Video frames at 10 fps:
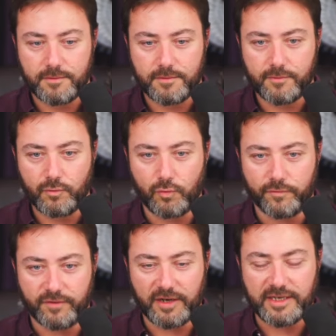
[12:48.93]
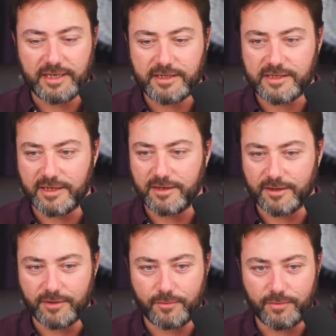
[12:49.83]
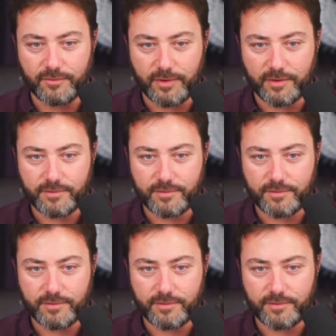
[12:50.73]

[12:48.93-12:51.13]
Ooh, Viking Saga. What have we got?